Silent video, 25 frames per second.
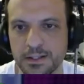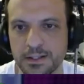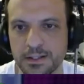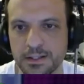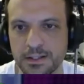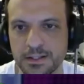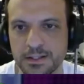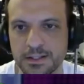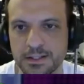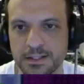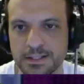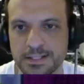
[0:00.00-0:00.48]

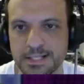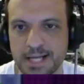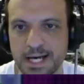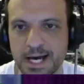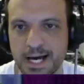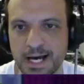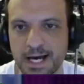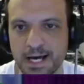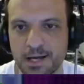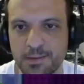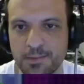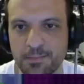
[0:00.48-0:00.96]
The
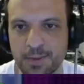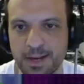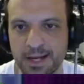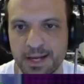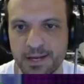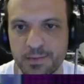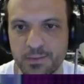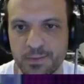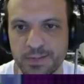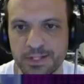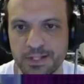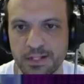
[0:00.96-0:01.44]
Dark
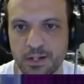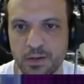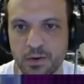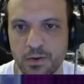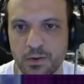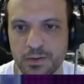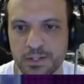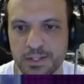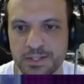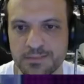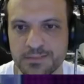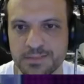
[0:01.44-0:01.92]
Penguin
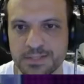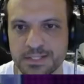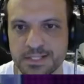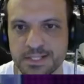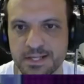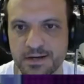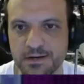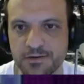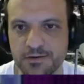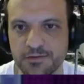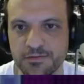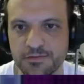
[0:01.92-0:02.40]
Lord
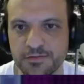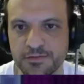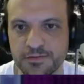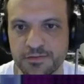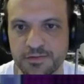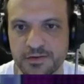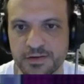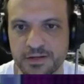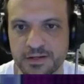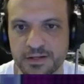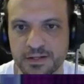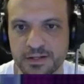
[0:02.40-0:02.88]

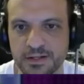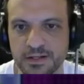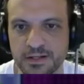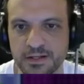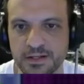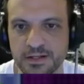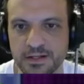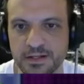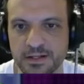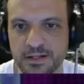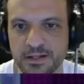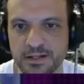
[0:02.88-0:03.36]
himself.
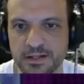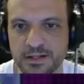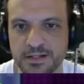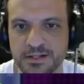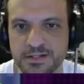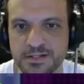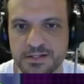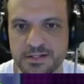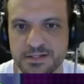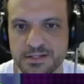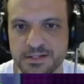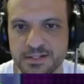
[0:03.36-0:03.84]

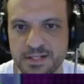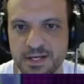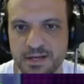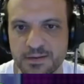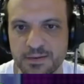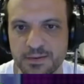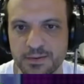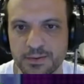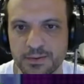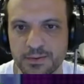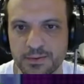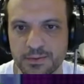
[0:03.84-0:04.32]

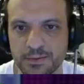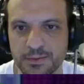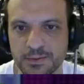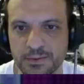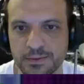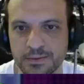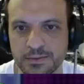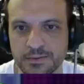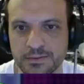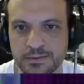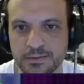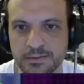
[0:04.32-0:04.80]
Cyril.
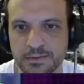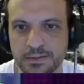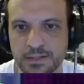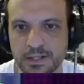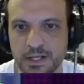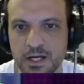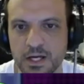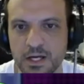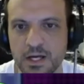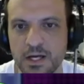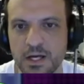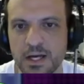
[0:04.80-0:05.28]

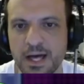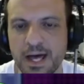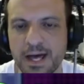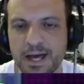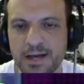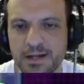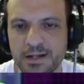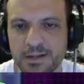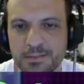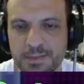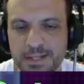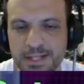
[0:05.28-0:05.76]

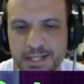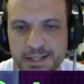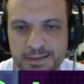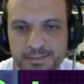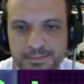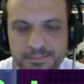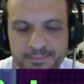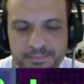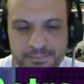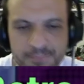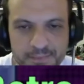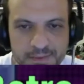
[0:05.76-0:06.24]
Hang on a minute.
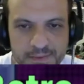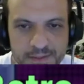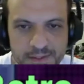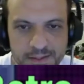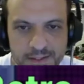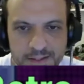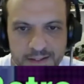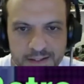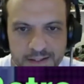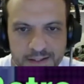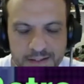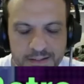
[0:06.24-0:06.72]

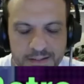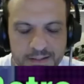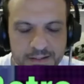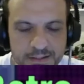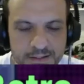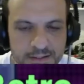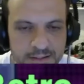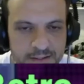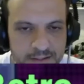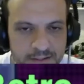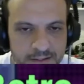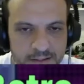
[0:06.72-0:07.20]

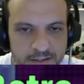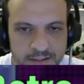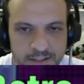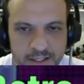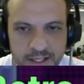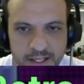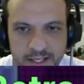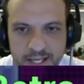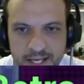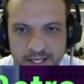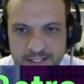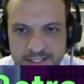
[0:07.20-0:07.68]

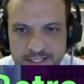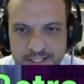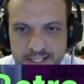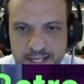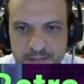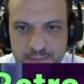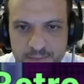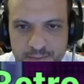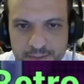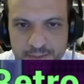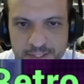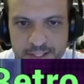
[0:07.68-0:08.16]
Okay, so
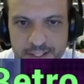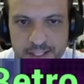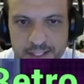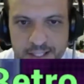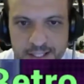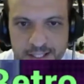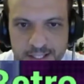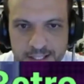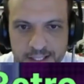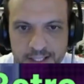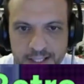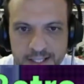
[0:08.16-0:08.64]
now we're in
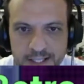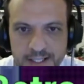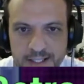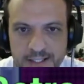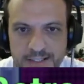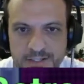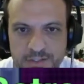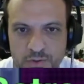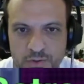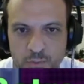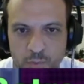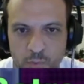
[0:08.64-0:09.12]
the
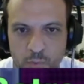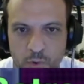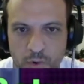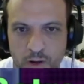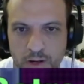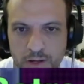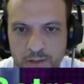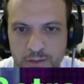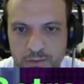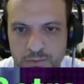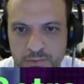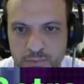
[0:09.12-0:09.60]
sort of
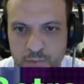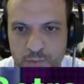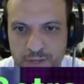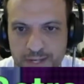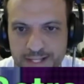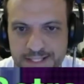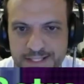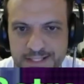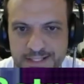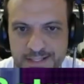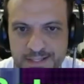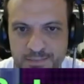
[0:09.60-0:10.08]
Wild
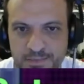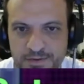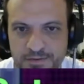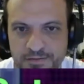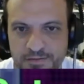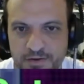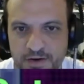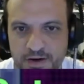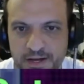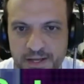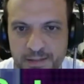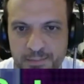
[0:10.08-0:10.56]
West and we're
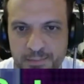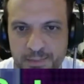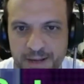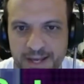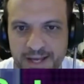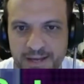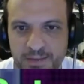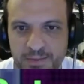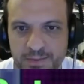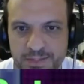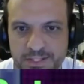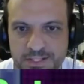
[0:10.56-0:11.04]
fighting
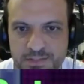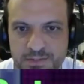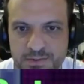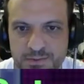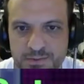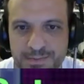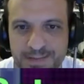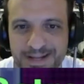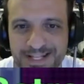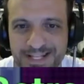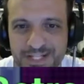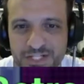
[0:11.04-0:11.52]
penguins who
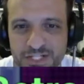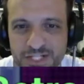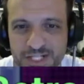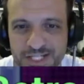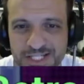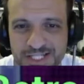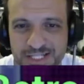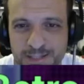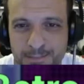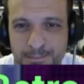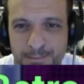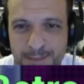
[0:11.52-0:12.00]
are
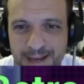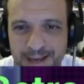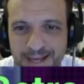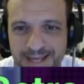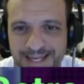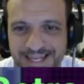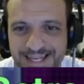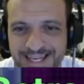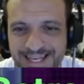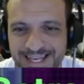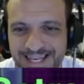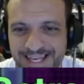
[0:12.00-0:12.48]
managing to
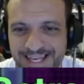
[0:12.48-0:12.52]
make